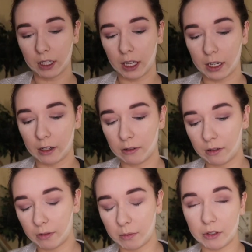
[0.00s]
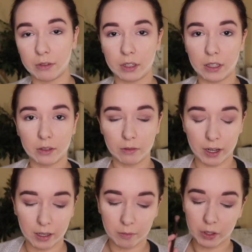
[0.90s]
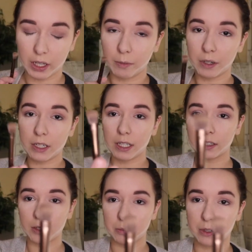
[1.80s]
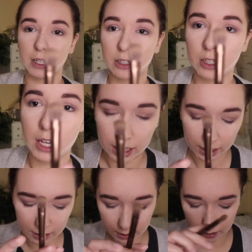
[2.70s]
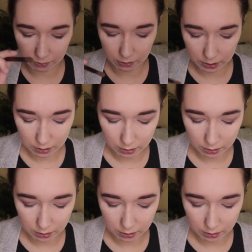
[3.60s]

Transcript: again, I don't know if I'm using this right, but I'm gonna take this brush and I'm going